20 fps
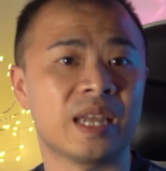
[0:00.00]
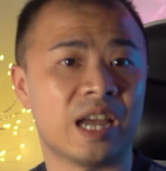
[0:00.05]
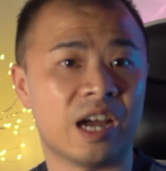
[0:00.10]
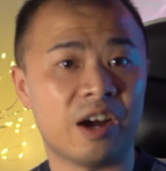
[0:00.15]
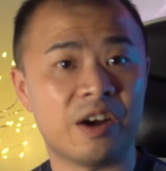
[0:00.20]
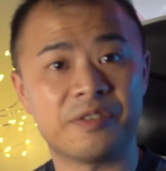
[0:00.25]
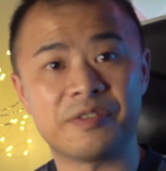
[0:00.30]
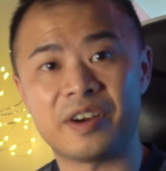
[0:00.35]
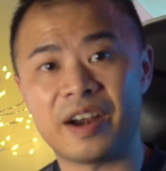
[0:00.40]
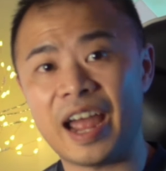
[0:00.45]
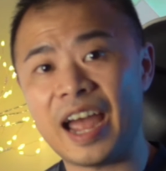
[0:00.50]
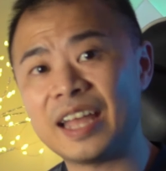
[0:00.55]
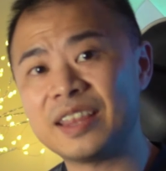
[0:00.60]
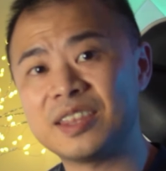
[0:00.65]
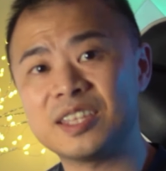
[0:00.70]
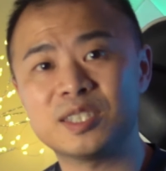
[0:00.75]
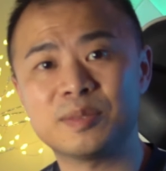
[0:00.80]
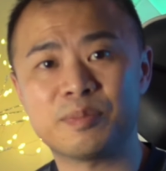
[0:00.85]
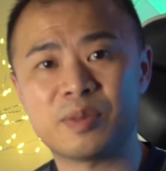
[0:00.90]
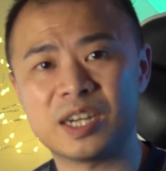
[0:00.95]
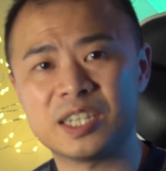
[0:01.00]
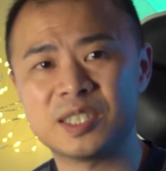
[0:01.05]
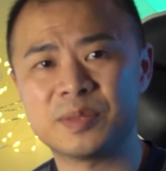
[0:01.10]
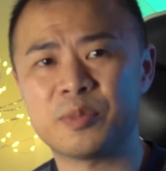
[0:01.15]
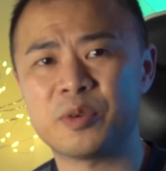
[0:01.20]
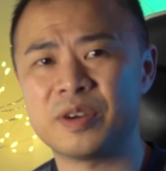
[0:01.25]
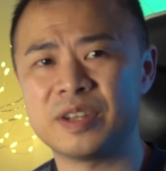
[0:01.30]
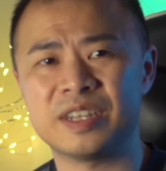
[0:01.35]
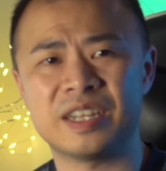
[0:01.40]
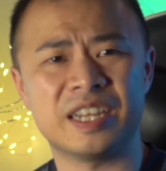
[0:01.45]
However, at this price
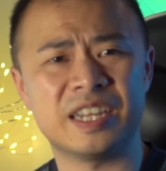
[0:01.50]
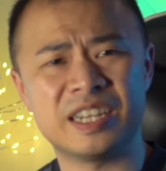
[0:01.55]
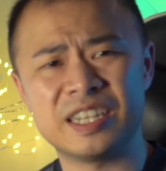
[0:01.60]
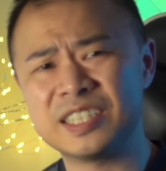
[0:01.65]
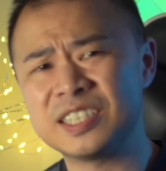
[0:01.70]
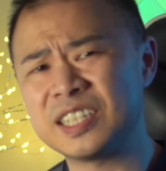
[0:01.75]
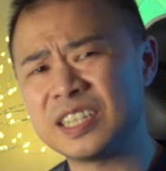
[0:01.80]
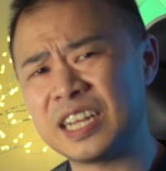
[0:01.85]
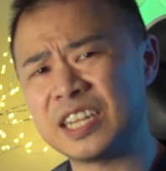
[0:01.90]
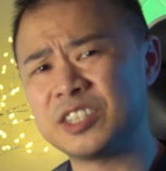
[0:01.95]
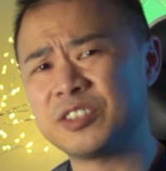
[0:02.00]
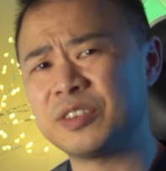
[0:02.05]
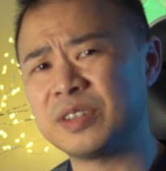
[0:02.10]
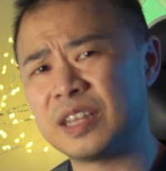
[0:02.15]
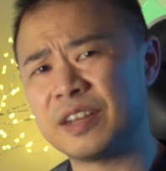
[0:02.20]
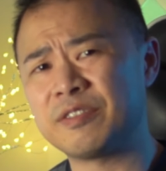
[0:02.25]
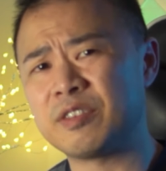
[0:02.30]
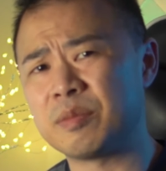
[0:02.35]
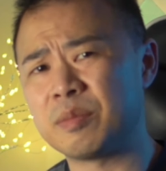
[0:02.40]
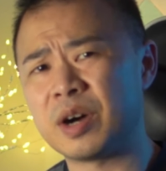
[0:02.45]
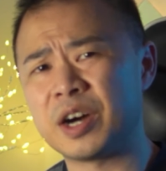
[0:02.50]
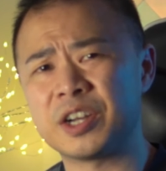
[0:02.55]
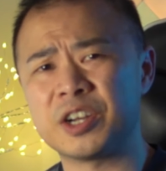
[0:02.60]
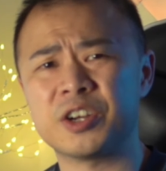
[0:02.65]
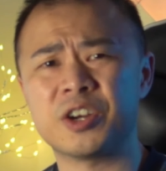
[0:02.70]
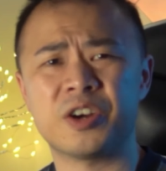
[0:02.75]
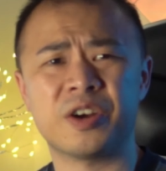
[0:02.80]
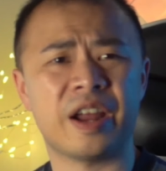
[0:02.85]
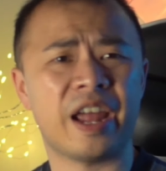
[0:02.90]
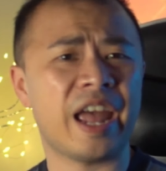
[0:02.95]
point, it is an entry-level
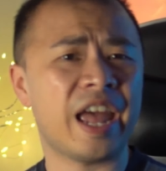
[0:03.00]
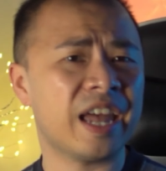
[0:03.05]
monitor,